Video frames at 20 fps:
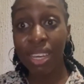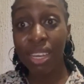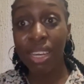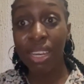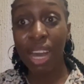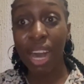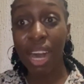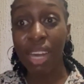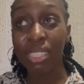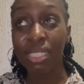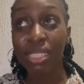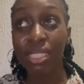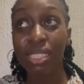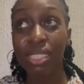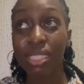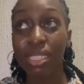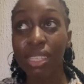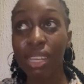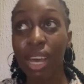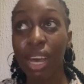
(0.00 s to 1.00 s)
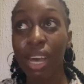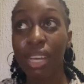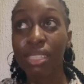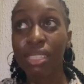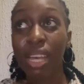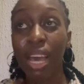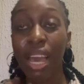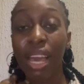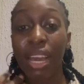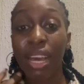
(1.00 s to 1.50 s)
as
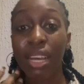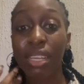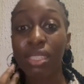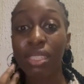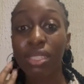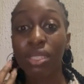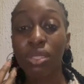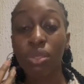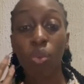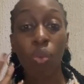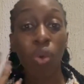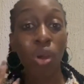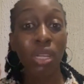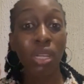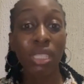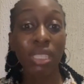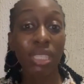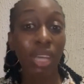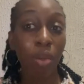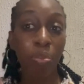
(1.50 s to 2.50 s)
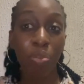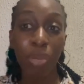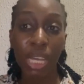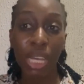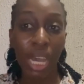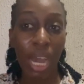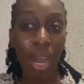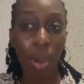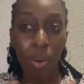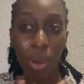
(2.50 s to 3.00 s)
high as 1 liter per
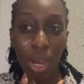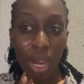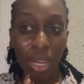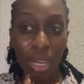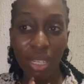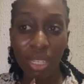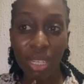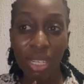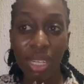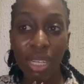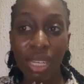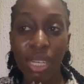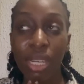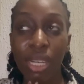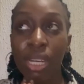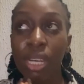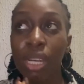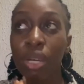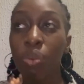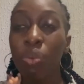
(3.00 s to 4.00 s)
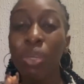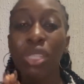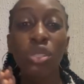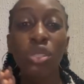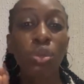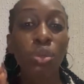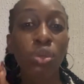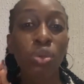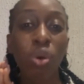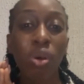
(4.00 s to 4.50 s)
hour, which
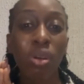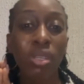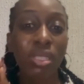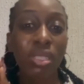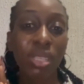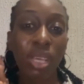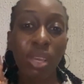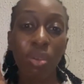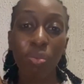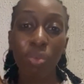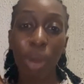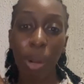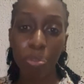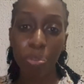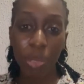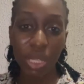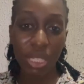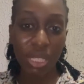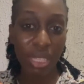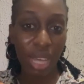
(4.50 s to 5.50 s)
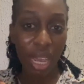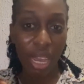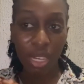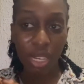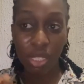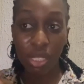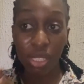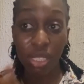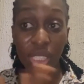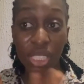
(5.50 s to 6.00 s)
could cause a rapid
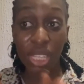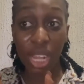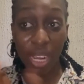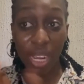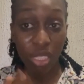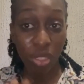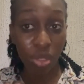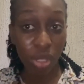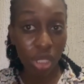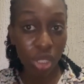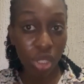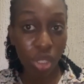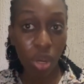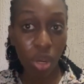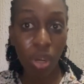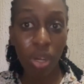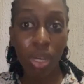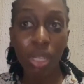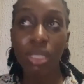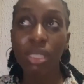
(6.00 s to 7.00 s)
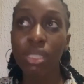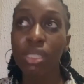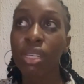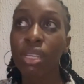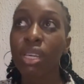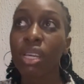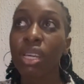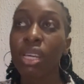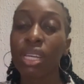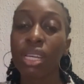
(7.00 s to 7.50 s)
dehydration,
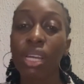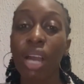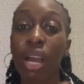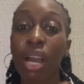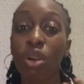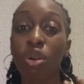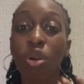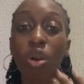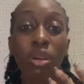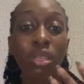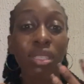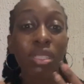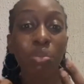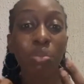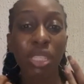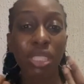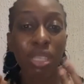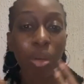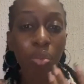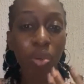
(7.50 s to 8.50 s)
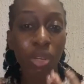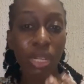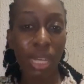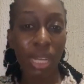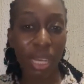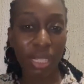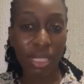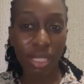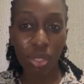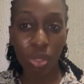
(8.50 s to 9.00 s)
can cause metabolic
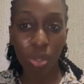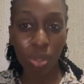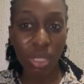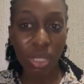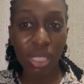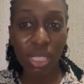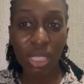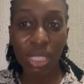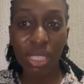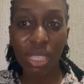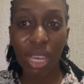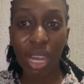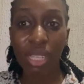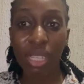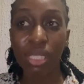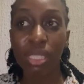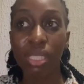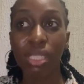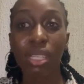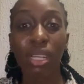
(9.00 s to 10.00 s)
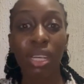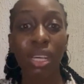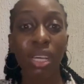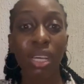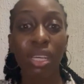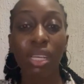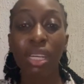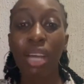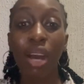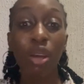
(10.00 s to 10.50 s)
acidosis, and
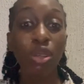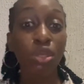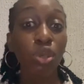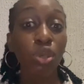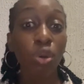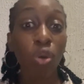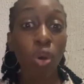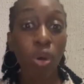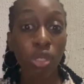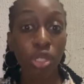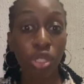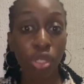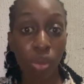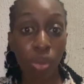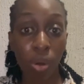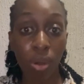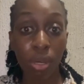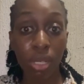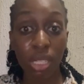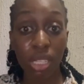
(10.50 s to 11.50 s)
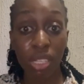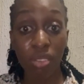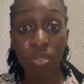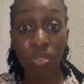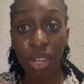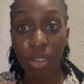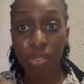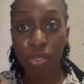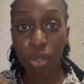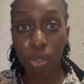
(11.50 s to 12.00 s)
it can also cause shock if
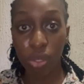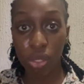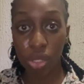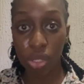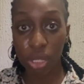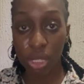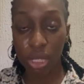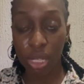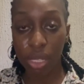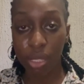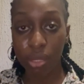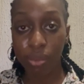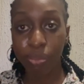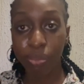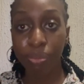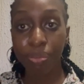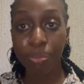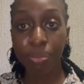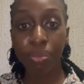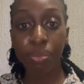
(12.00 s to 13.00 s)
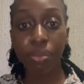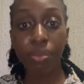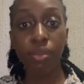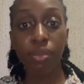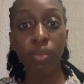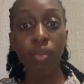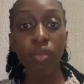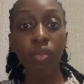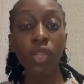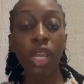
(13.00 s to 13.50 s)
left untreated.
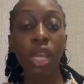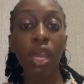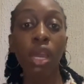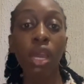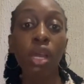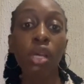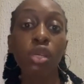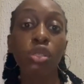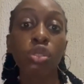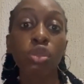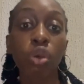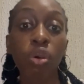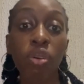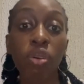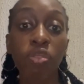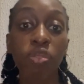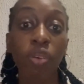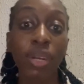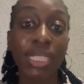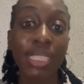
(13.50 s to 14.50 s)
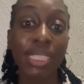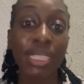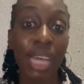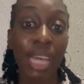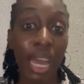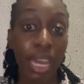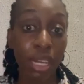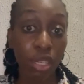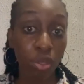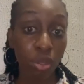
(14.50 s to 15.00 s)
So for the
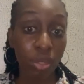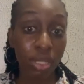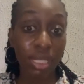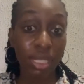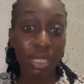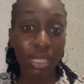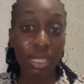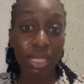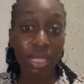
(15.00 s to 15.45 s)
diagnosis